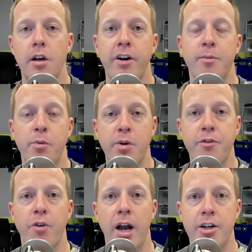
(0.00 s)
variable
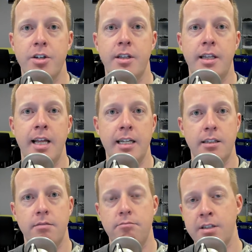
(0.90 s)
refresh that
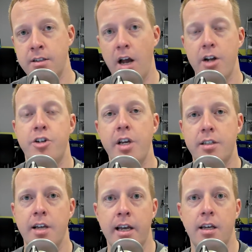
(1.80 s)
is not
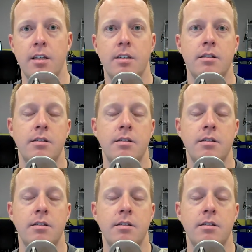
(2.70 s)
G-Sync.